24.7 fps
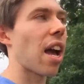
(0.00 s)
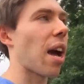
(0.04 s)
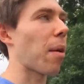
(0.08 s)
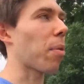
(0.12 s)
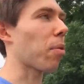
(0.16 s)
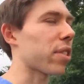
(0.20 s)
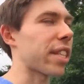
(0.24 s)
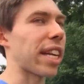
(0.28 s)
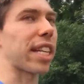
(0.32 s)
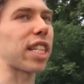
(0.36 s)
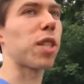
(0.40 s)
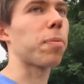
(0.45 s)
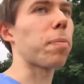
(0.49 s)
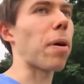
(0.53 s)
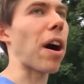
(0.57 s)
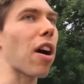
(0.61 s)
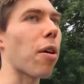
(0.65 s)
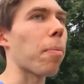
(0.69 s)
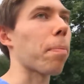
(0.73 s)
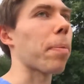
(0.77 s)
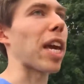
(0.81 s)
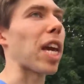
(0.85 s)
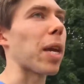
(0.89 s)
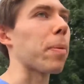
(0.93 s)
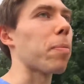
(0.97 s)
I'm not saying spy
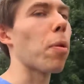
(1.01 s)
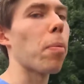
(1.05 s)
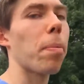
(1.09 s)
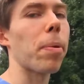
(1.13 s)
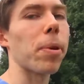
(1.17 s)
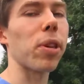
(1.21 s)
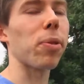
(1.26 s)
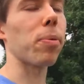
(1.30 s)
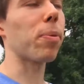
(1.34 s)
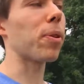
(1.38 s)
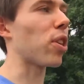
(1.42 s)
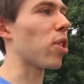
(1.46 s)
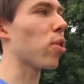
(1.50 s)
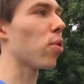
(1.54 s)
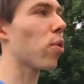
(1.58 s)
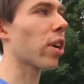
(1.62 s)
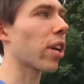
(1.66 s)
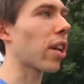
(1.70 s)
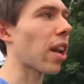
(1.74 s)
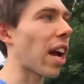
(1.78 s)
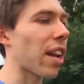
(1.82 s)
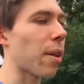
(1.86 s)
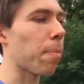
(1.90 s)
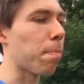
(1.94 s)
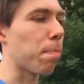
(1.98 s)
on people, but you
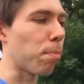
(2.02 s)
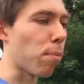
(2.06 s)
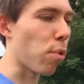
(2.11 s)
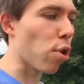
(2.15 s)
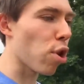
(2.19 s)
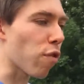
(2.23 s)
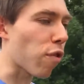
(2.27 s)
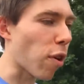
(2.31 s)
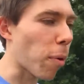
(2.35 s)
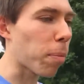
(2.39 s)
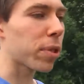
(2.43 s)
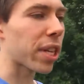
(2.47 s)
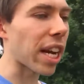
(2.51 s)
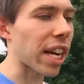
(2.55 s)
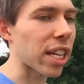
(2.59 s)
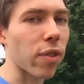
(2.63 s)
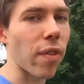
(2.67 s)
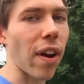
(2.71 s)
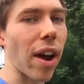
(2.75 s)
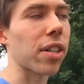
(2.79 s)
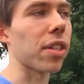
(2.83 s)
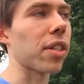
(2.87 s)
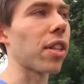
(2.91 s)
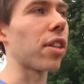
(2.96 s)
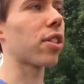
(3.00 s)
could like move objects
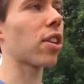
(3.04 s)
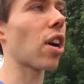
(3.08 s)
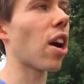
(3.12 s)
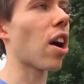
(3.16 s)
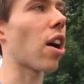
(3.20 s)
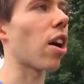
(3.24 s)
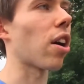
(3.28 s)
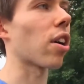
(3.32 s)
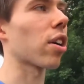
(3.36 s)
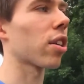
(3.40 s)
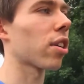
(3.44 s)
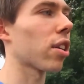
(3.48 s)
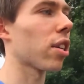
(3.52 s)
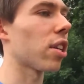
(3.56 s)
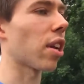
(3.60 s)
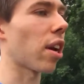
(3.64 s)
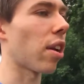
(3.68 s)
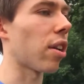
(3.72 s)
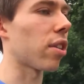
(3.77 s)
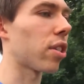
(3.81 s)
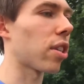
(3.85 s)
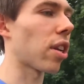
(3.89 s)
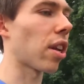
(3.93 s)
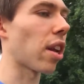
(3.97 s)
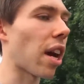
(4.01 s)
around in the dark, you
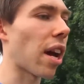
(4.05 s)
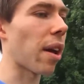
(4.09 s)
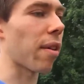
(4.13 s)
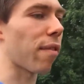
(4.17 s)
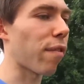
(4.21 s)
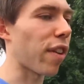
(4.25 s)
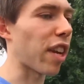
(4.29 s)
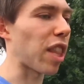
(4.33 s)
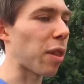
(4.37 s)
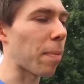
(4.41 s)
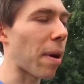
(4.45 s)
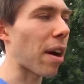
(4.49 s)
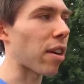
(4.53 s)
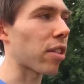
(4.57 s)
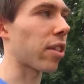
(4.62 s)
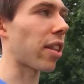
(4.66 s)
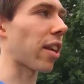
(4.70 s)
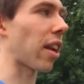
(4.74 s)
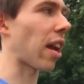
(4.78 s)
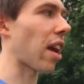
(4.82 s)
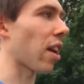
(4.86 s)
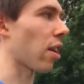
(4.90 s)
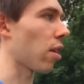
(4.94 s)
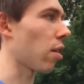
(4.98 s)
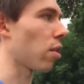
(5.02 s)
know, to like freak them out. So
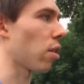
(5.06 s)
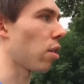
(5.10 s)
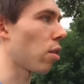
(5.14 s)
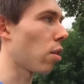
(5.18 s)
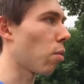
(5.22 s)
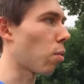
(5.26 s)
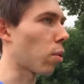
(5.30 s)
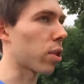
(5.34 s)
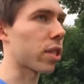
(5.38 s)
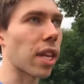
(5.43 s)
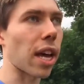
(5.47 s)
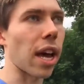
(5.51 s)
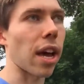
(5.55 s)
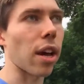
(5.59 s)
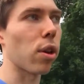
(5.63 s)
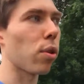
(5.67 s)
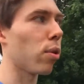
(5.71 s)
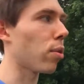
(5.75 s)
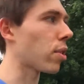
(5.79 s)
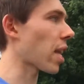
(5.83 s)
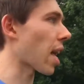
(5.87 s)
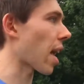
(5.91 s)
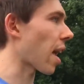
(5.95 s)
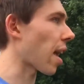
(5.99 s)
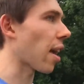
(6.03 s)
they're like, what's that?
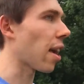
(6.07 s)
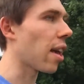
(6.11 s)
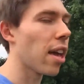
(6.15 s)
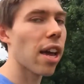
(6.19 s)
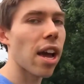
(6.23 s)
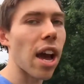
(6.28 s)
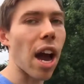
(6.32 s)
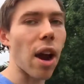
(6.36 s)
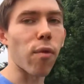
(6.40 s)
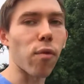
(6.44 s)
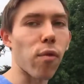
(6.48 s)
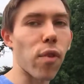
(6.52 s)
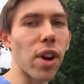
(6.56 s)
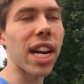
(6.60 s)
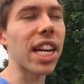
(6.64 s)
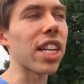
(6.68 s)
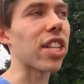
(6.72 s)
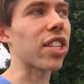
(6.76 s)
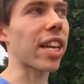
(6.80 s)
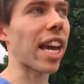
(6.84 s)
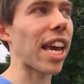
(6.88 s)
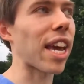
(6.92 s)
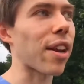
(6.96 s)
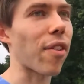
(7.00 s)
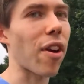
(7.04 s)
Who's there? And really
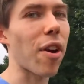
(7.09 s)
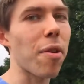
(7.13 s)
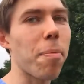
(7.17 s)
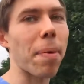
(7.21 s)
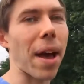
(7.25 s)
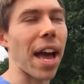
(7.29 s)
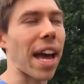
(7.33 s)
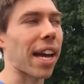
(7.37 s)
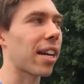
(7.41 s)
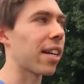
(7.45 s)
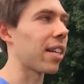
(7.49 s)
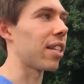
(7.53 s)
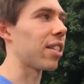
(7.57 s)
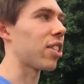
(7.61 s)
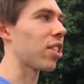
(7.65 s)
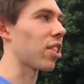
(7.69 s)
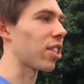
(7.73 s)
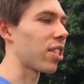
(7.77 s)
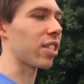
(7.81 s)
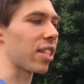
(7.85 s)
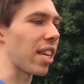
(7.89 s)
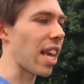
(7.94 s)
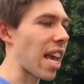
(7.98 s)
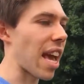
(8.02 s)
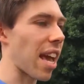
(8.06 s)
just get your own back and
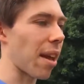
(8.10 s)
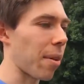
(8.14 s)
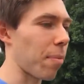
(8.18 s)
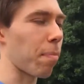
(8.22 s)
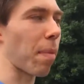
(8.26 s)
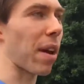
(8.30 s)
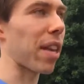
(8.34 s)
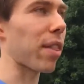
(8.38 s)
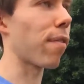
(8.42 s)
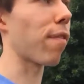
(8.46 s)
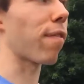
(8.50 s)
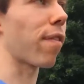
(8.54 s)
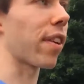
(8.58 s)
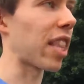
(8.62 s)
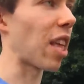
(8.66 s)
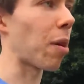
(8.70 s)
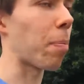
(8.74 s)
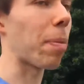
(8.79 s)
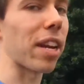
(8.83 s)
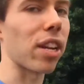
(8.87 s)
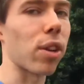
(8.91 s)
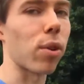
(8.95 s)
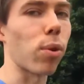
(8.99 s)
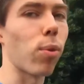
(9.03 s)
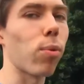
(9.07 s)
just, yeah, make them think they're
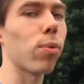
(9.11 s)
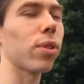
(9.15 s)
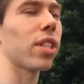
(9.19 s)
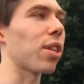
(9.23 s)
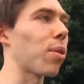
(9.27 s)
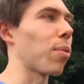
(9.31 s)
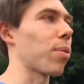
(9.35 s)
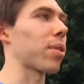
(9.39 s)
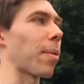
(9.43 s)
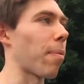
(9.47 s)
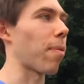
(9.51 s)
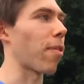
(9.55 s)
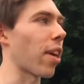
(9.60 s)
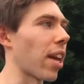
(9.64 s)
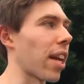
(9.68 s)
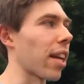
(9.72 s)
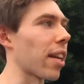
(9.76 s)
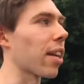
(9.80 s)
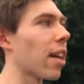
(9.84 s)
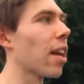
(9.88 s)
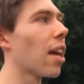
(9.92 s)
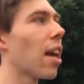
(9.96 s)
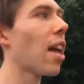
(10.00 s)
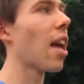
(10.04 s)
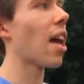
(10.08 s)
being haunted or
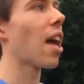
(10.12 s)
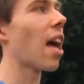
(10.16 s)
something.